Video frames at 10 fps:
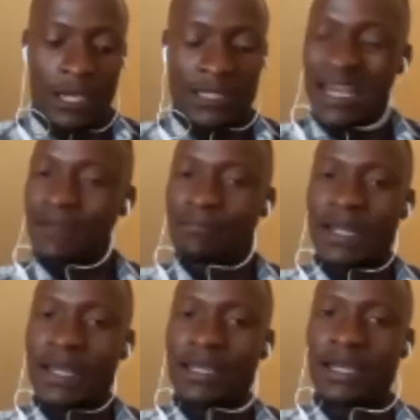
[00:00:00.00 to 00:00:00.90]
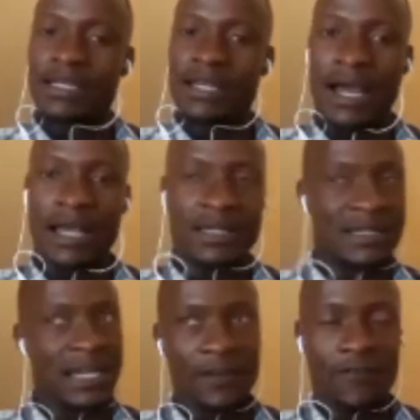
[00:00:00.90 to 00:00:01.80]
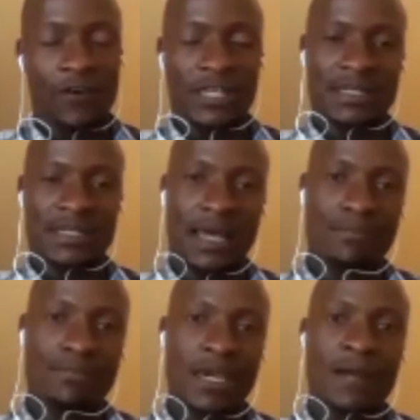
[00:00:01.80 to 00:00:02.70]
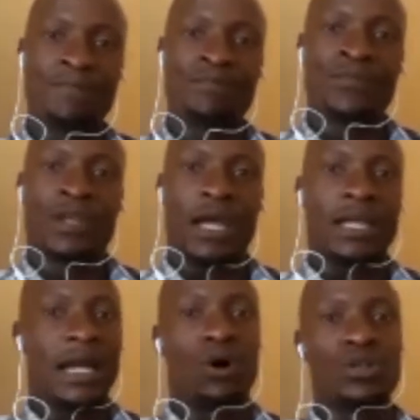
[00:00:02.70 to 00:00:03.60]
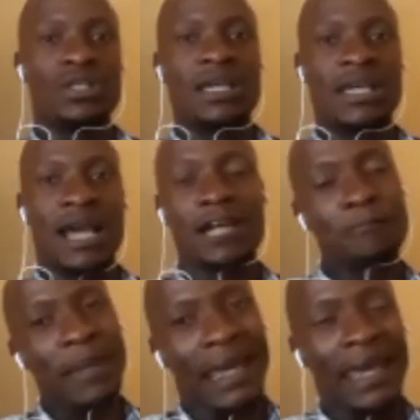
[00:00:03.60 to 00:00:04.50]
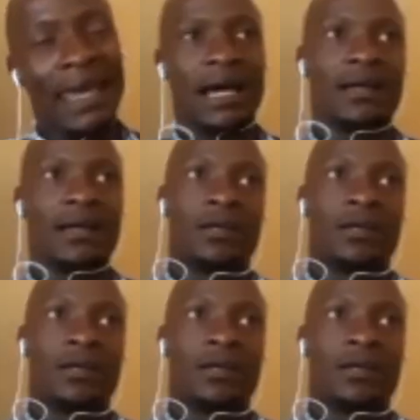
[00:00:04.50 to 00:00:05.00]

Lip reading: time playing at the highest level in Zambia, and I was a young player,